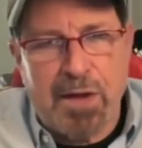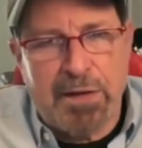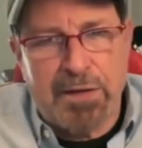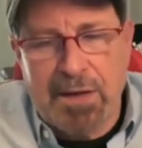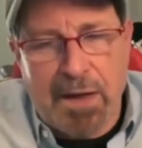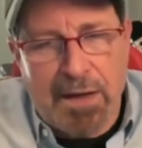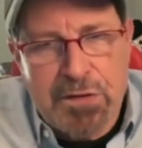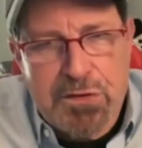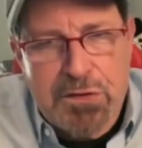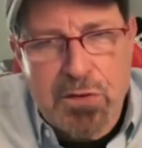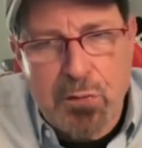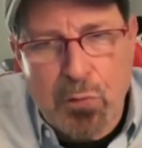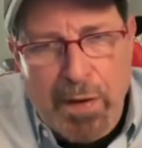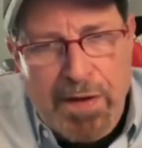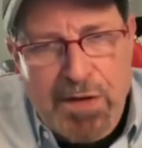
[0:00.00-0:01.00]
gun
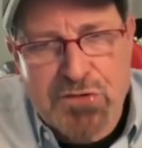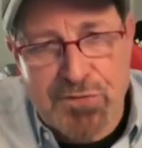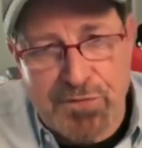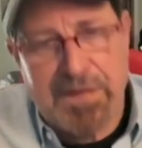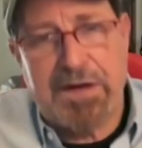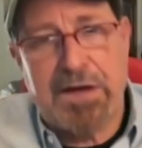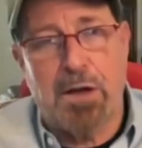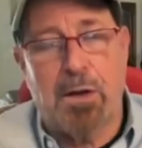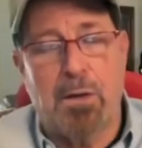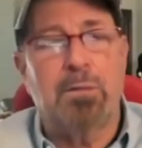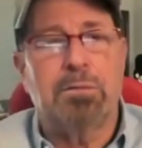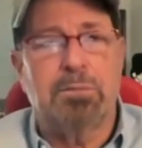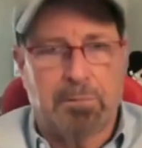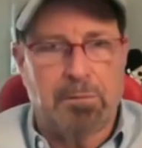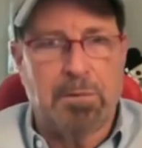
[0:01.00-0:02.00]
range
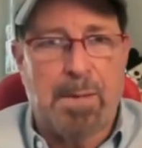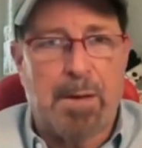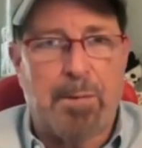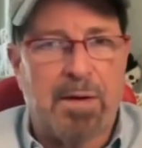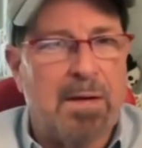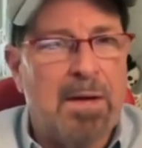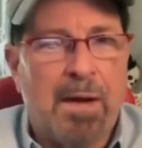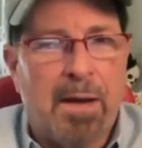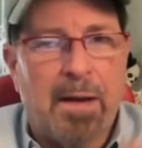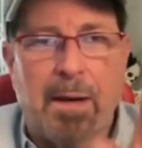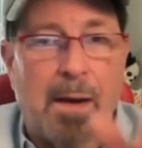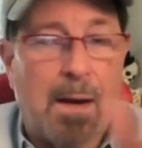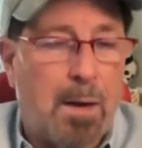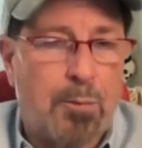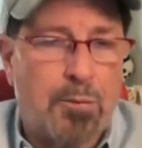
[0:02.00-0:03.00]
video, remember," and
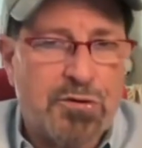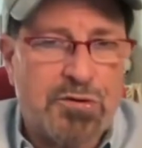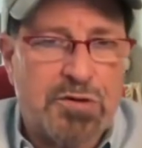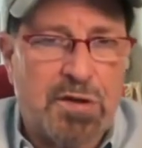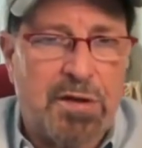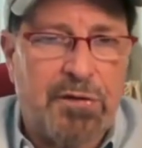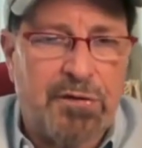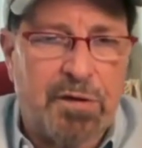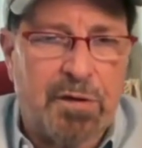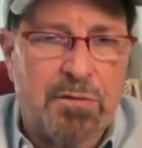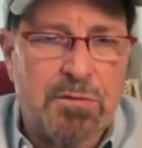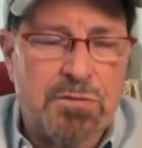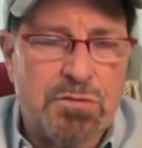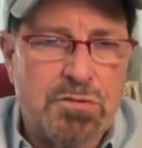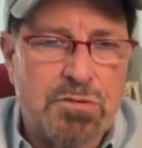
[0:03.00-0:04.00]
I appreciate Joe
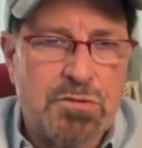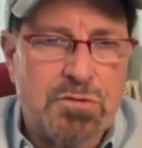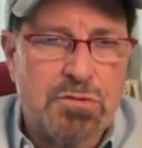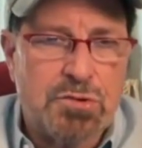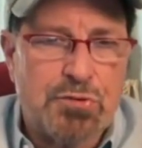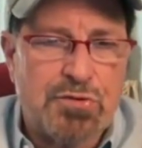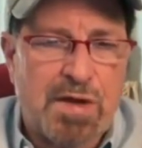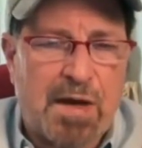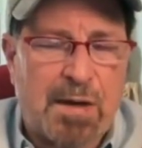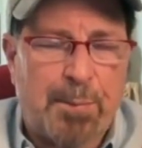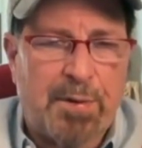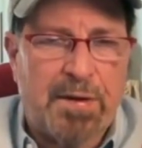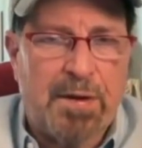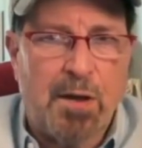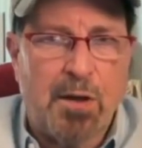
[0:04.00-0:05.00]

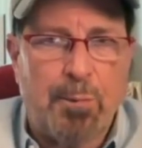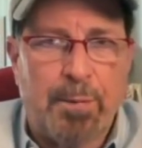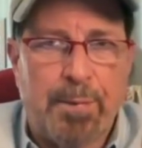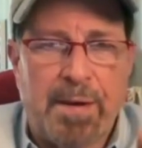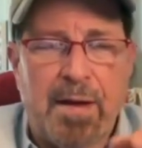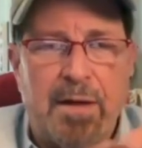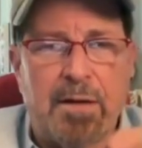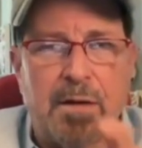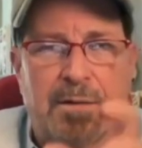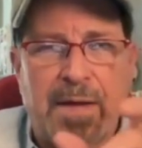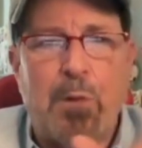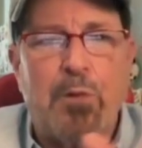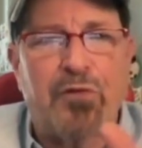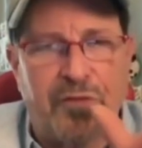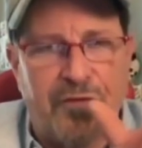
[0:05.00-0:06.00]
Tacopina helping me out here.
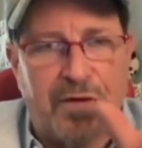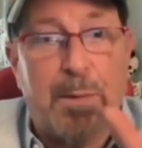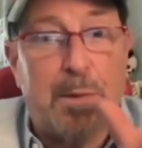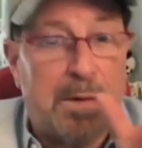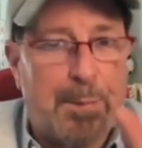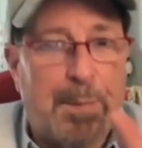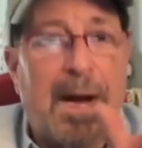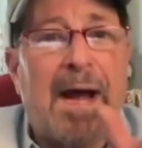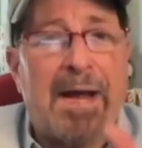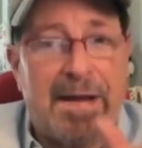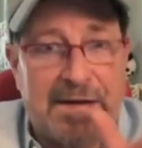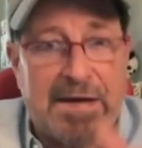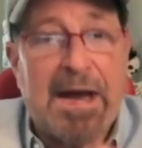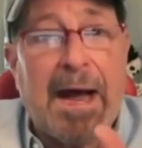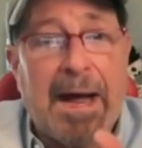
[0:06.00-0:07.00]
That was the same clip I
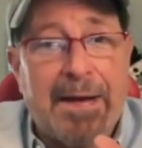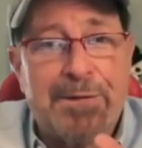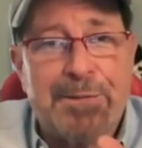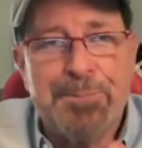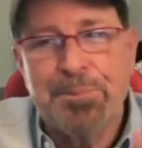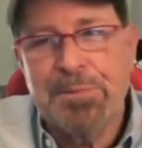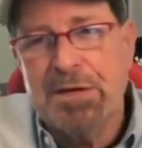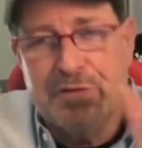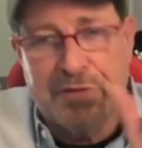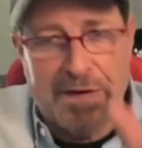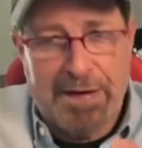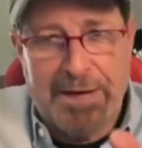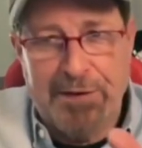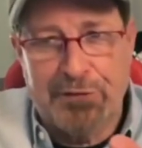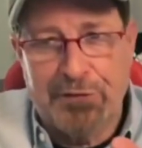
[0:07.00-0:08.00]
had cut to
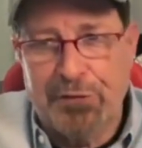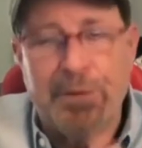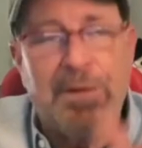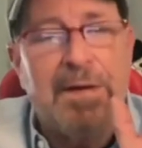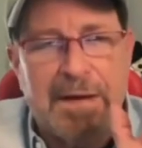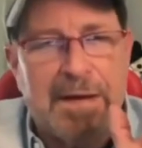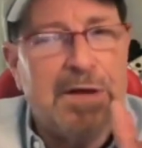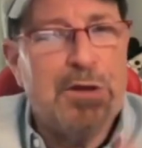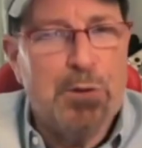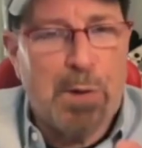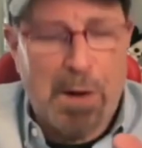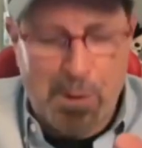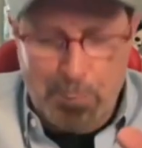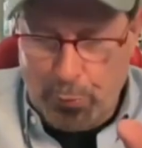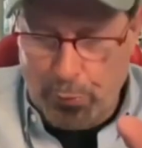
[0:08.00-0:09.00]
get into. He knew
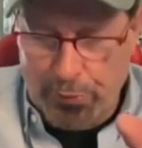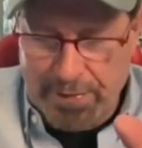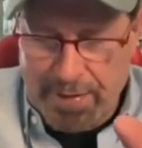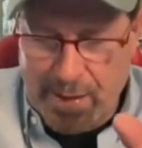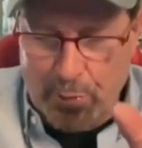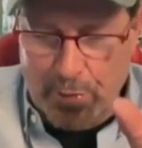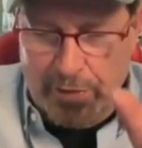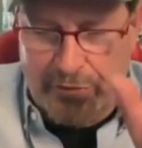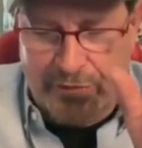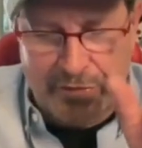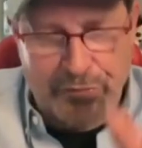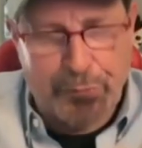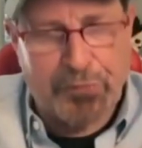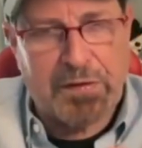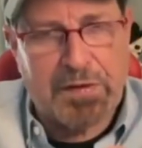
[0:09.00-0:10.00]
how important that was.
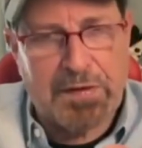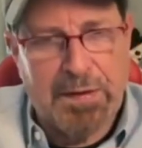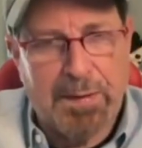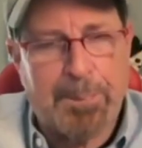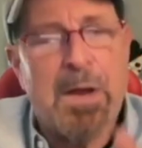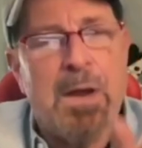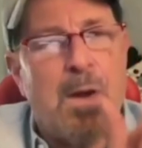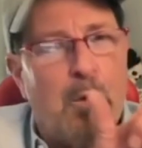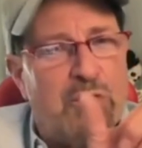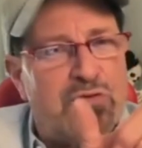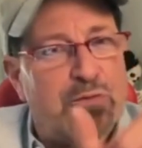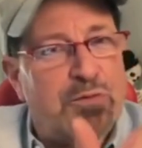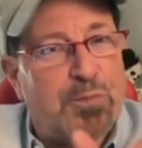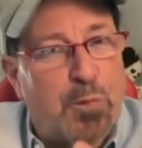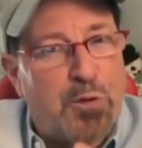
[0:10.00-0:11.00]
This was the clip which
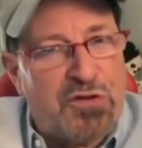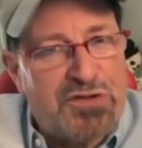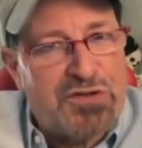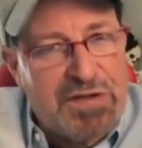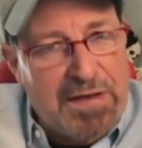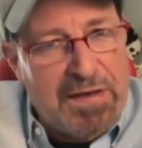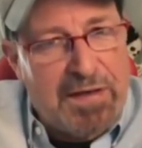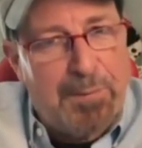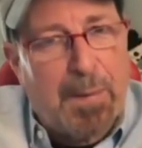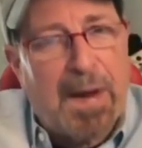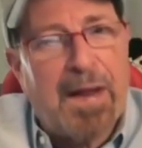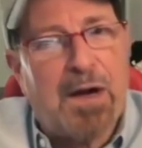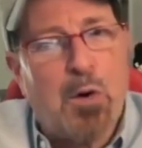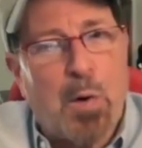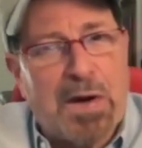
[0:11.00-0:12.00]
was preceded by
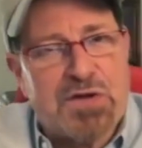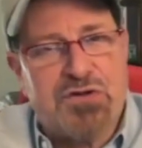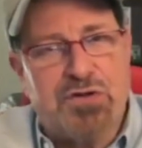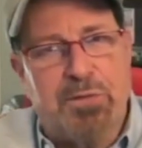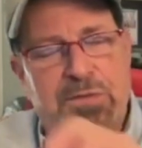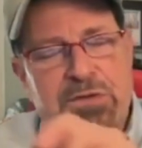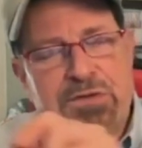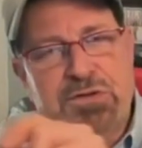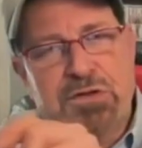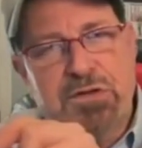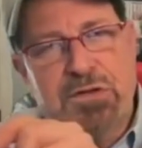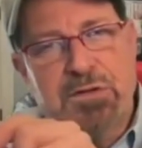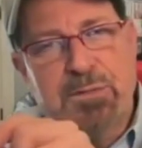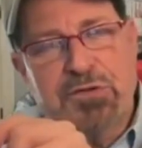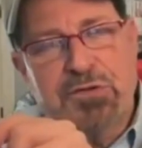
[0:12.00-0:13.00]
a question.
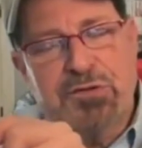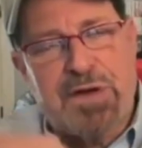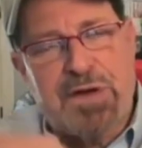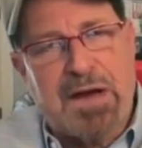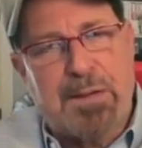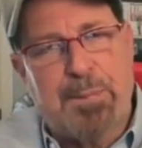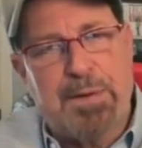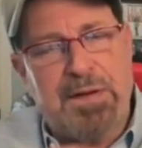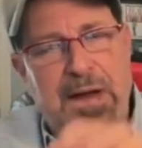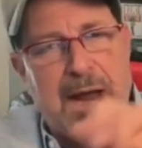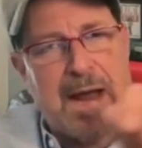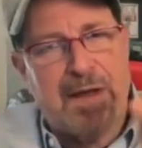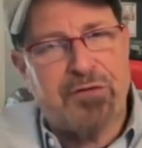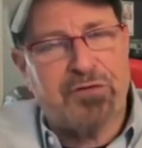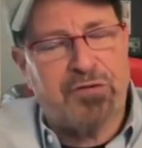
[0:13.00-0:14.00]
Mr. Tacopina
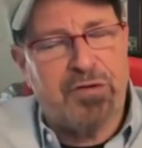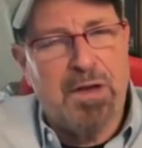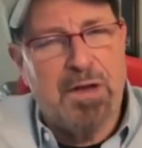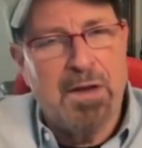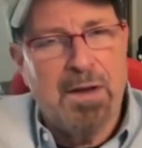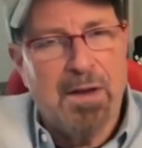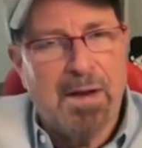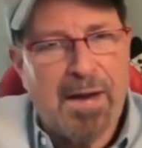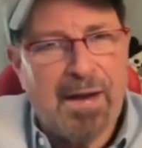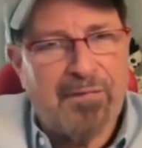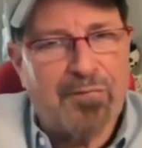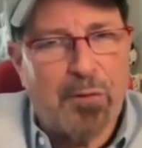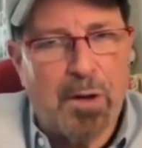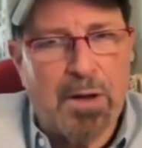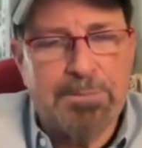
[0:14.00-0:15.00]
asks
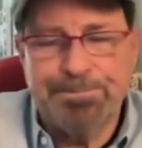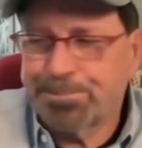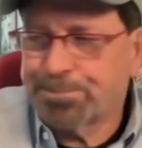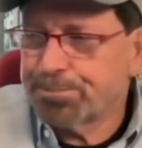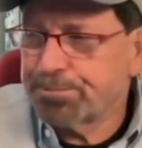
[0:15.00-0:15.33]
Ephron,